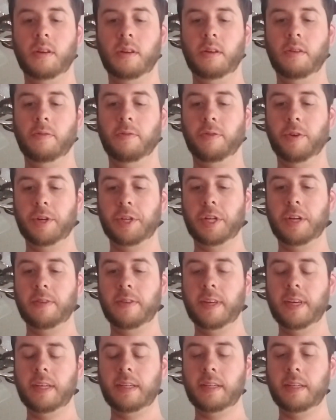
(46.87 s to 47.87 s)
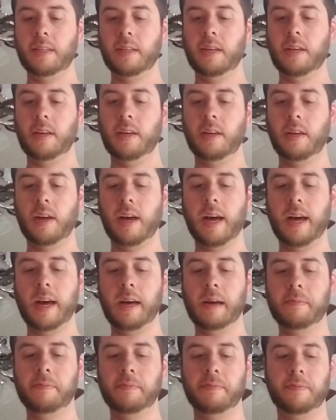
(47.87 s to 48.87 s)
version of this.
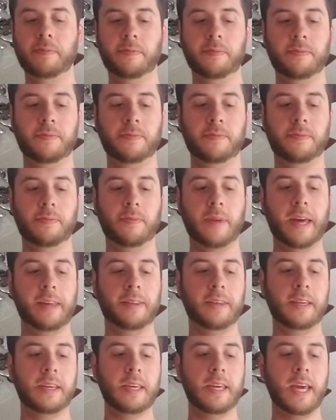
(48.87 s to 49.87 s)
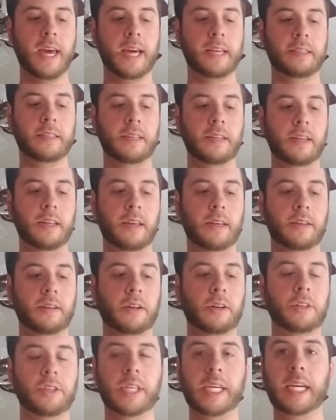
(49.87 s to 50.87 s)
I think he has it
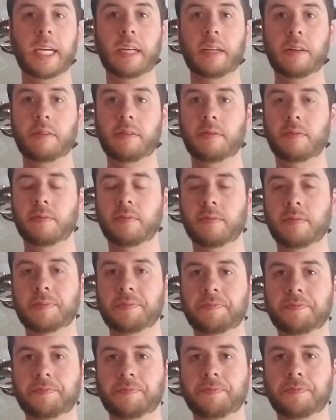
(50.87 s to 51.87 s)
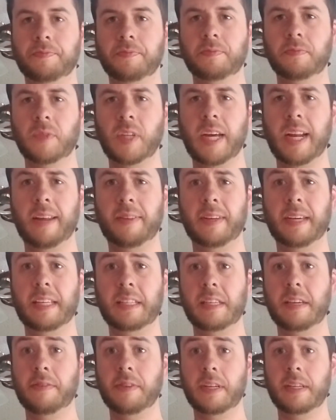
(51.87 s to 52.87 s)
clean, and I think
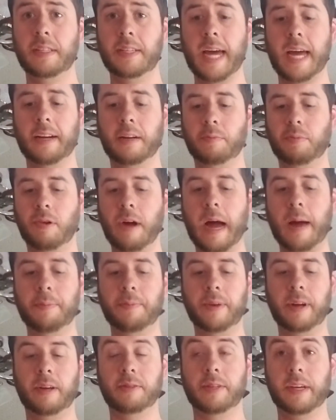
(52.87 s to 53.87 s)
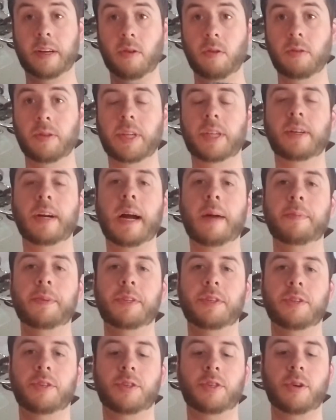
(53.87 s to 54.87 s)
it's even a static prop. And I was like, "Holy crap,
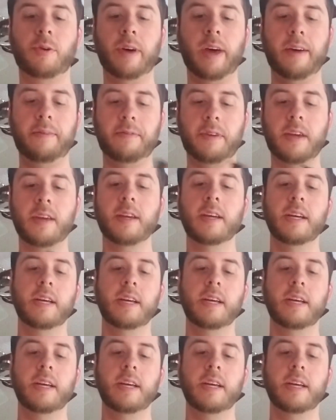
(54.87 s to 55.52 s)
this is so heavy!"